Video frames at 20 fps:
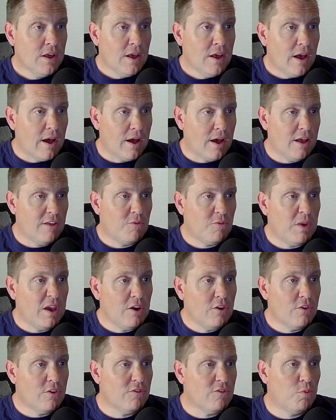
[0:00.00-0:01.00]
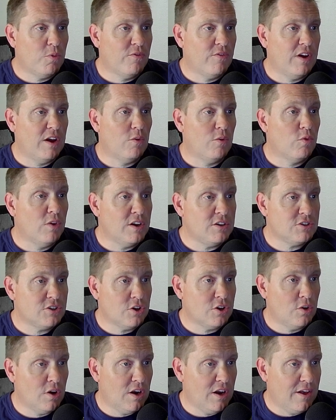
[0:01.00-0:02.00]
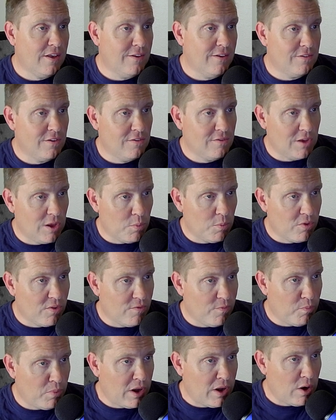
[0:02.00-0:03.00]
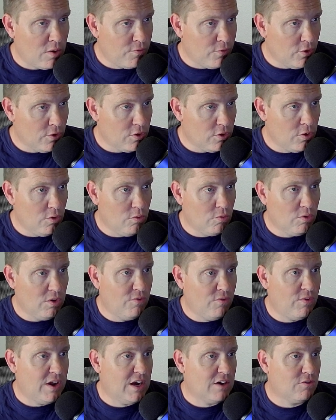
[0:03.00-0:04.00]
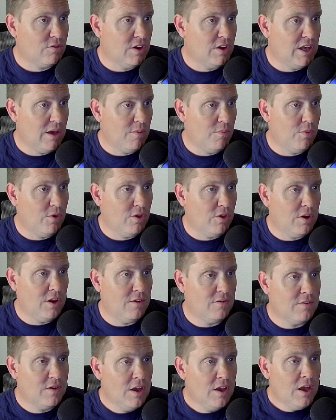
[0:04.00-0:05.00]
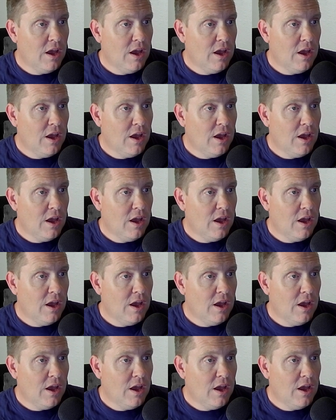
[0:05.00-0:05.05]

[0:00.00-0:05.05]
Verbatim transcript: Uh, its main goal is to provide rich code analysis and powerful code refactoring capabilities.